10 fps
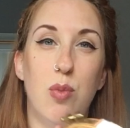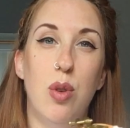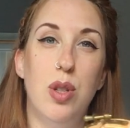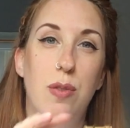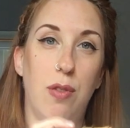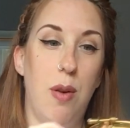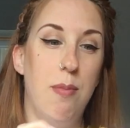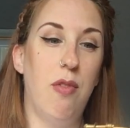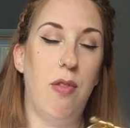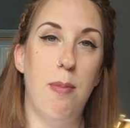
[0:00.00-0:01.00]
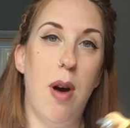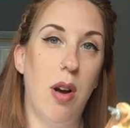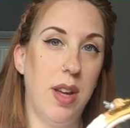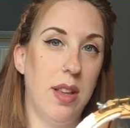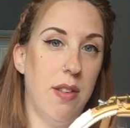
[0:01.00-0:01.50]
wood from
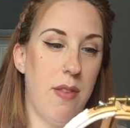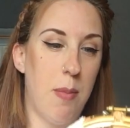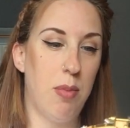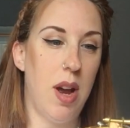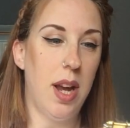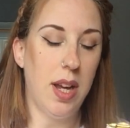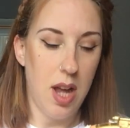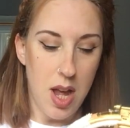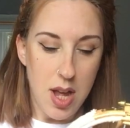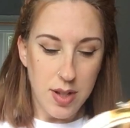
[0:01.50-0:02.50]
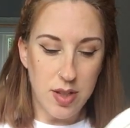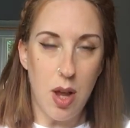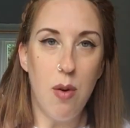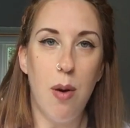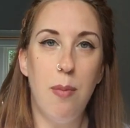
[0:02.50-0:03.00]
marking the fabric.
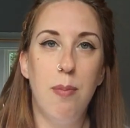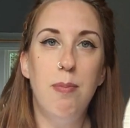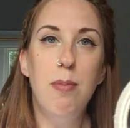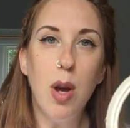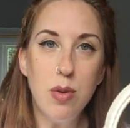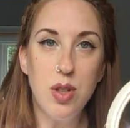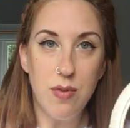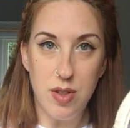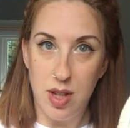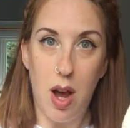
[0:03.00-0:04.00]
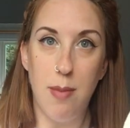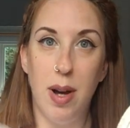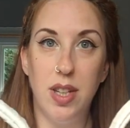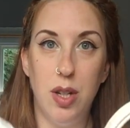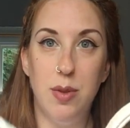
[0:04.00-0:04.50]
So most of the time
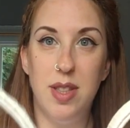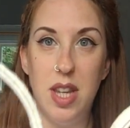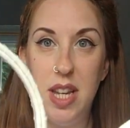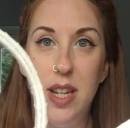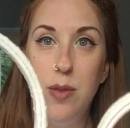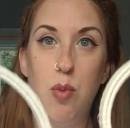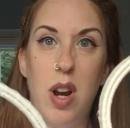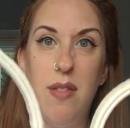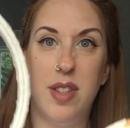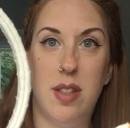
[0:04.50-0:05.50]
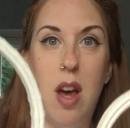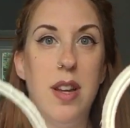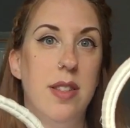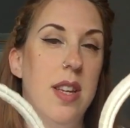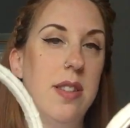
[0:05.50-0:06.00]
I use these, whatever
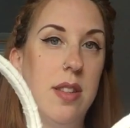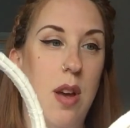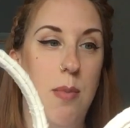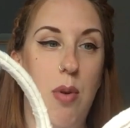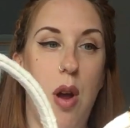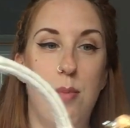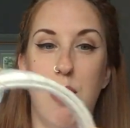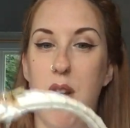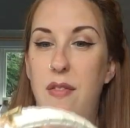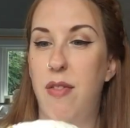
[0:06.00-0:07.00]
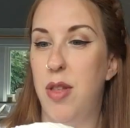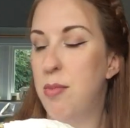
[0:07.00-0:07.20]
size is appropriate for the